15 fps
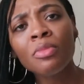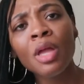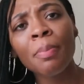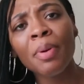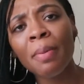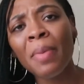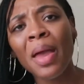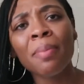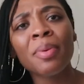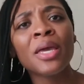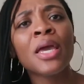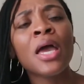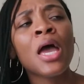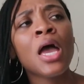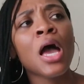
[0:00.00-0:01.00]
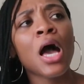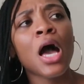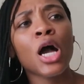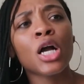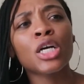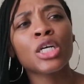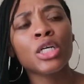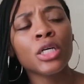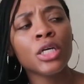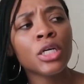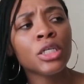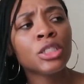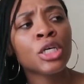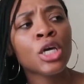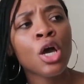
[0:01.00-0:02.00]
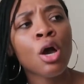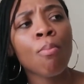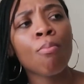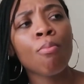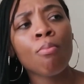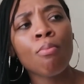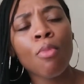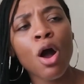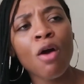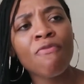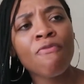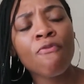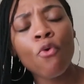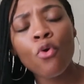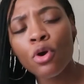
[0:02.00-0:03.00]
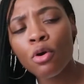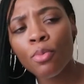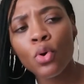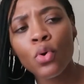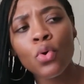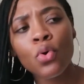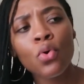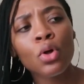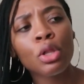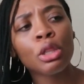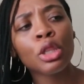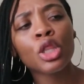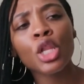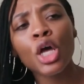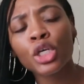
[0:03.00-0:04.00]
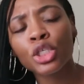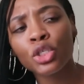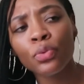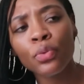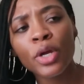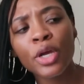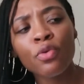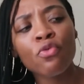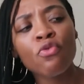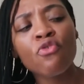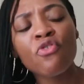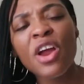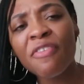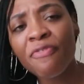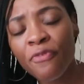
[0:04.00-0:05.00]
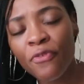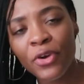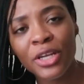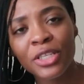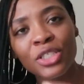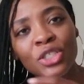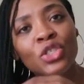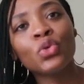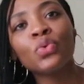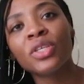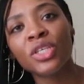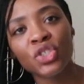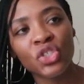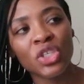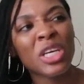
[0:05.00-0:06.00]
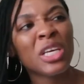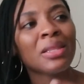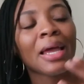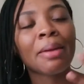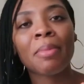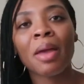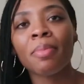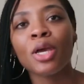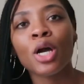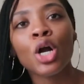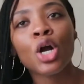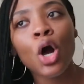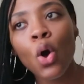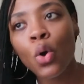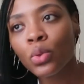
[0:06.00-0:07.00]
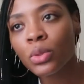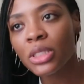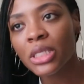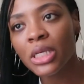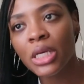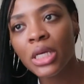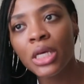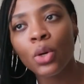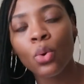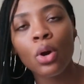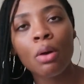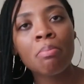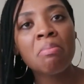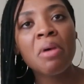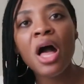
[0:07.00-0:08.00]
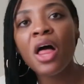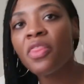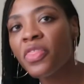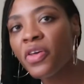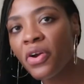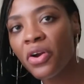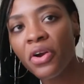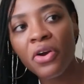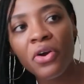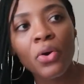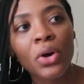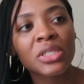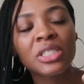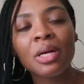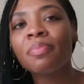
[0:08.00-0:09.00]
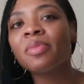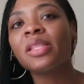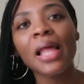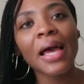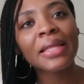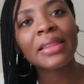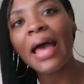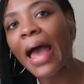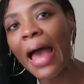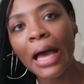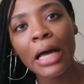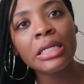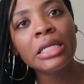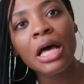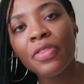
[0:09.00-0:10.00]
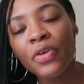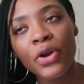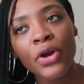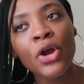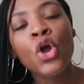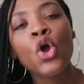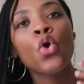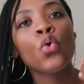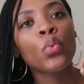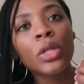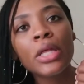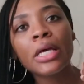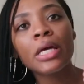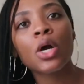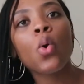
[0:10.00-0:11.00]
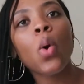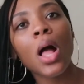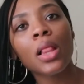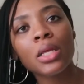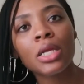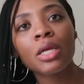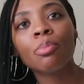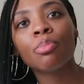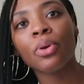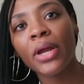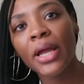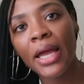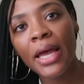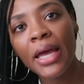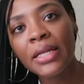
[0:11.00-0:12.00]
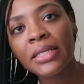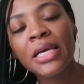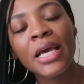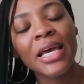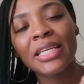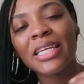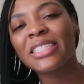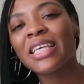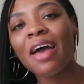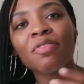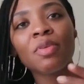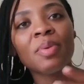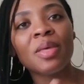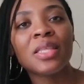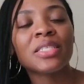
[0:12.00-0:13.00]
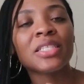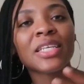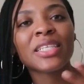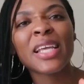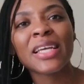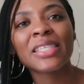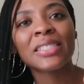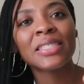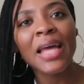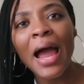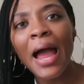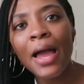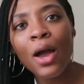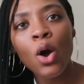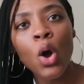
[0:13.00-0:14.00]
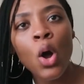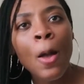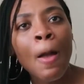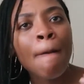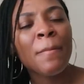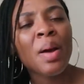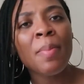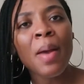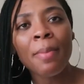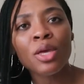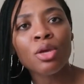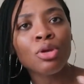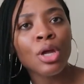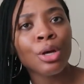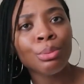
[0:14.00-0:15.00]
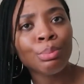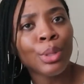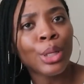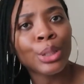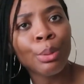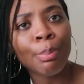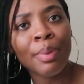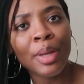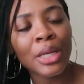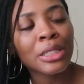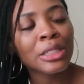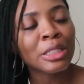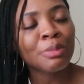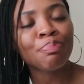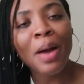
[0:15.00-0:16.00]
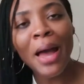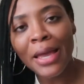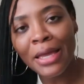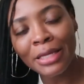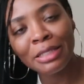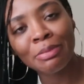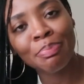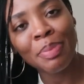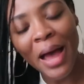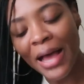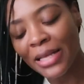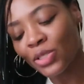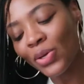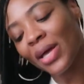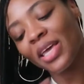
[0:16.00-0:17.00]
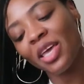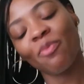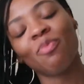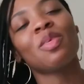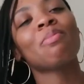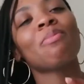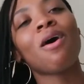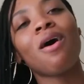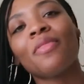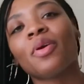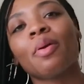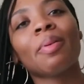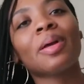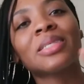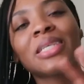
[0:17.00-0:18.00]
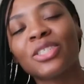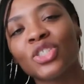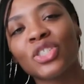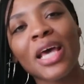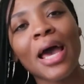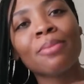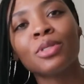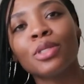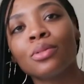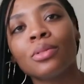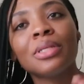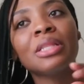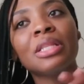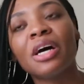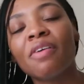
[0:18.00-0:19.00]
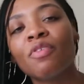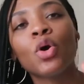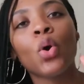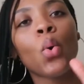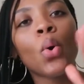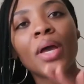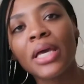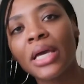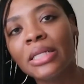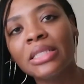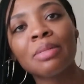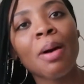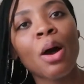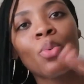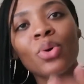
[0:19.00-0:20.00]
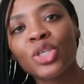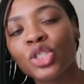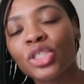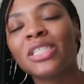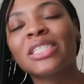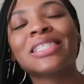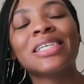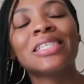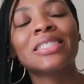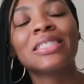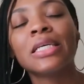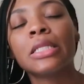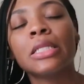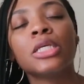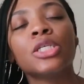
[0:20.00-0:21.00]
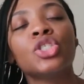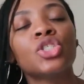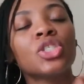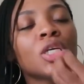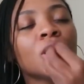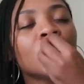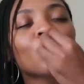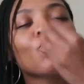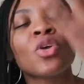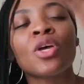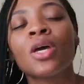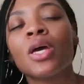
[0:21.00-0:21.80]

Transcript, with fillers: But maybe a good affordable luxury reference to this jean like maybe AGOLDE or mother or something like that another really good quality brand doesn't have to be this exact style but maybe you know a little bit inspired by so i keep them on there because i just absolutely love going into my wish list and seeing these jeans